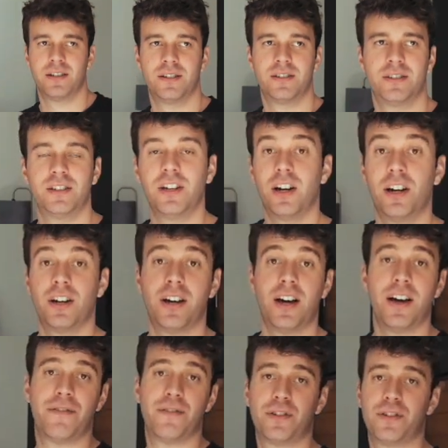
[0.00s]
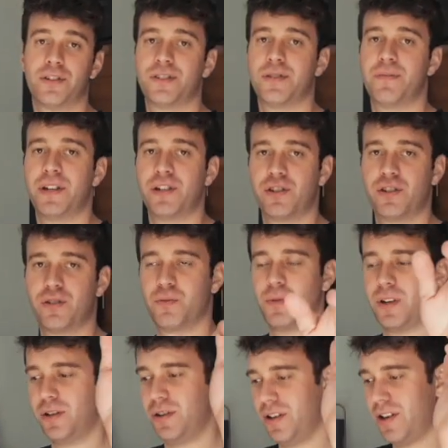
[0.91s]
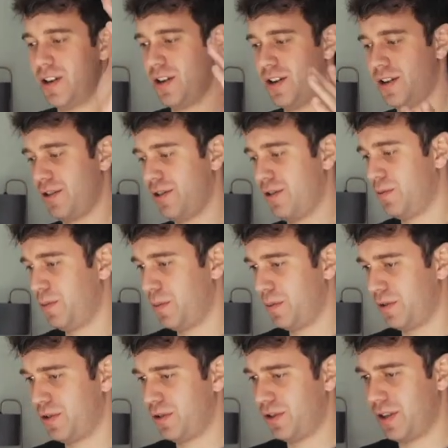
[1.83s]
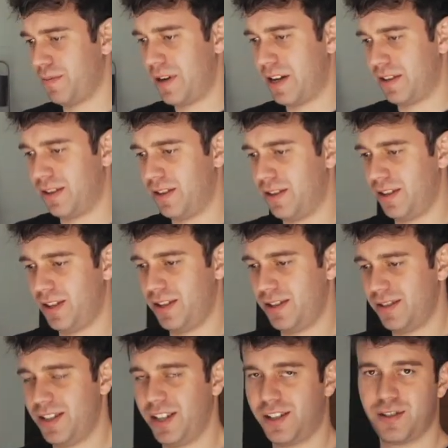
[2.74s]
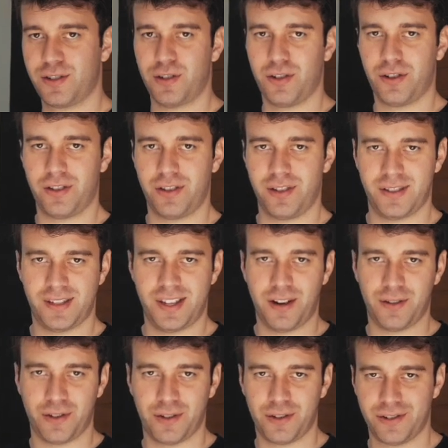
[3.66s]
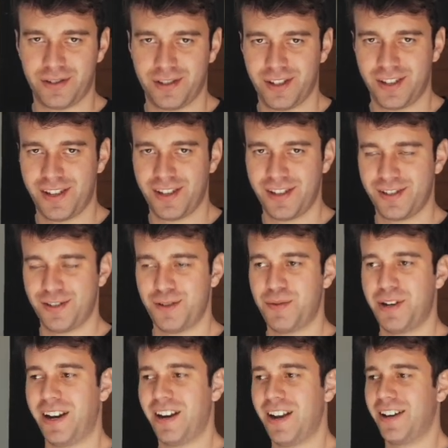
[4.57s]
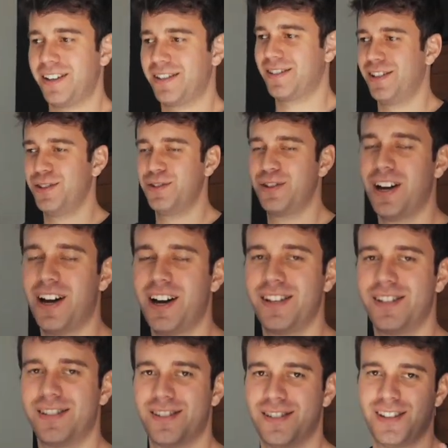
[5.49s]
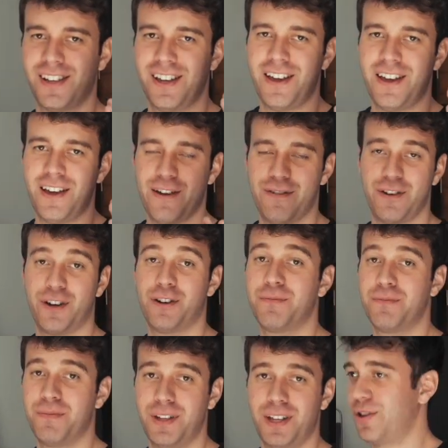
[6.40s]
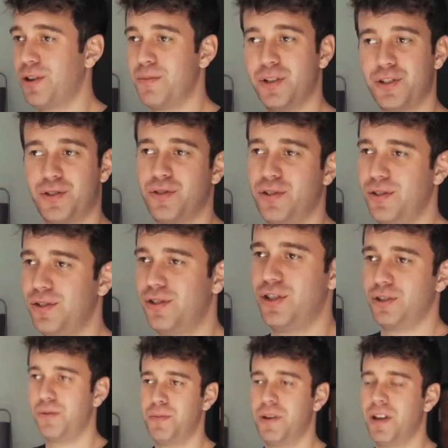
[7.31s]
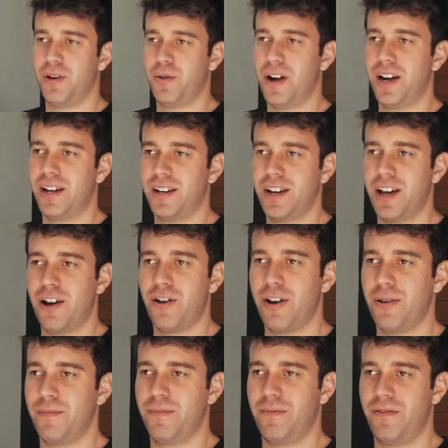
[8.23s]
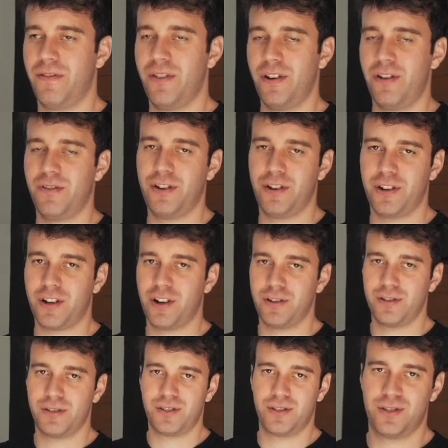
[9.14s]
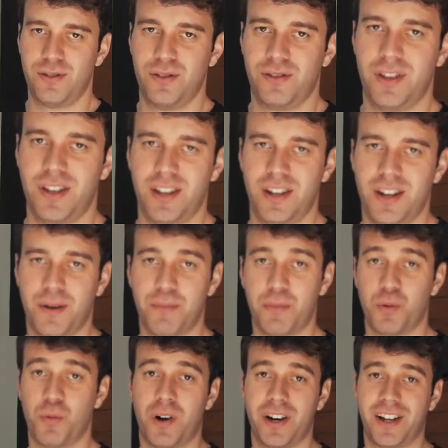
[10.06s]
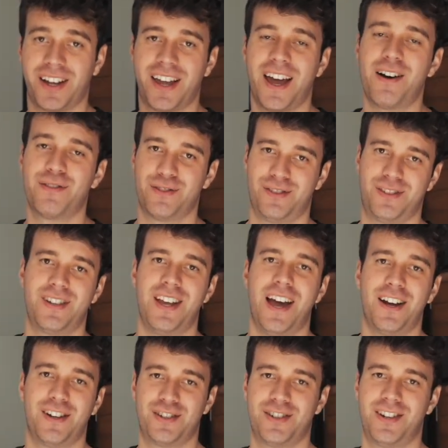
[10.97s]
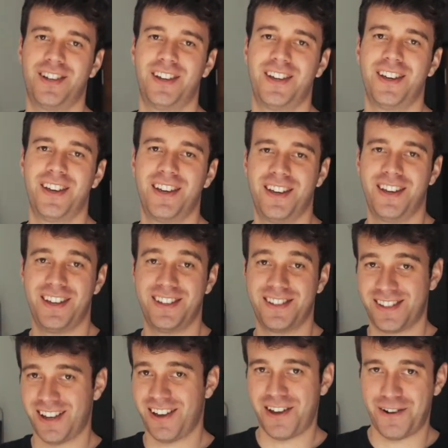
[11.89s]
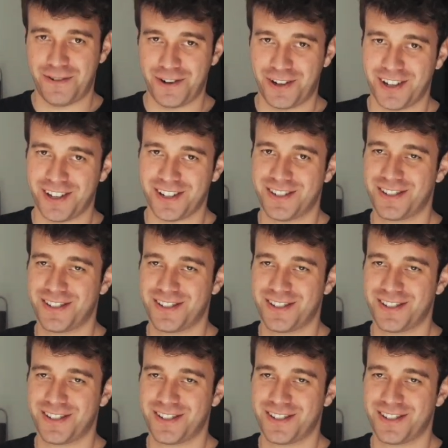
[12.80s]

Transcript: Yeah, I forgot to mention when we were talking about the TikTok that's now got so many likes. You guys have helped me so much on YouTube. Right now, I'm very, very close to the number one account, actually, in South Africa.